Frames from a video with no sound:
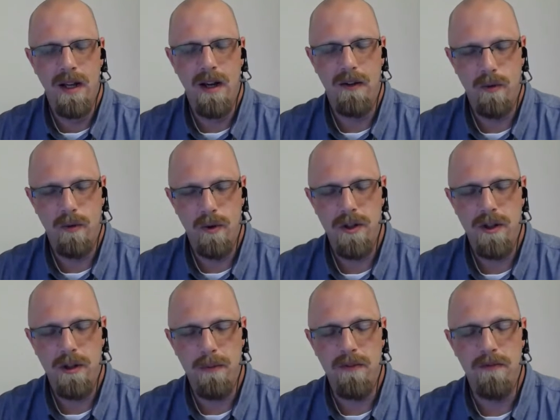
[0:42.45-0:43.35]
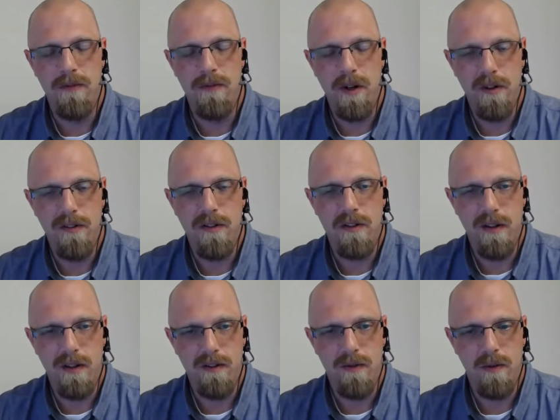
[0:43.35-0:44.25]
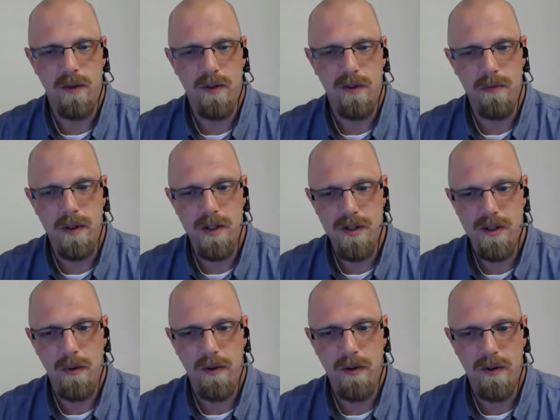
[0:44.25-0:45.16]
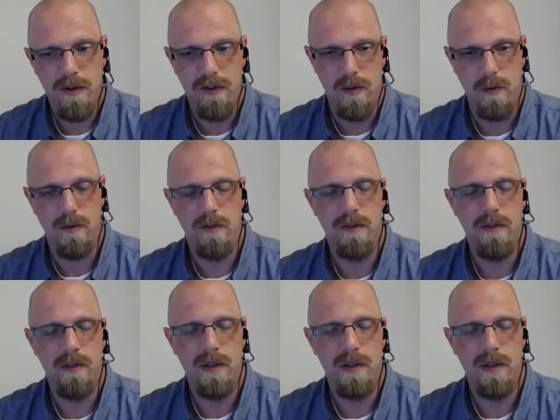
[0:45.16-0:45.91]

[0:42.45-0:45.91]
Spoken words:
unfortunately been very successful, especially with our students.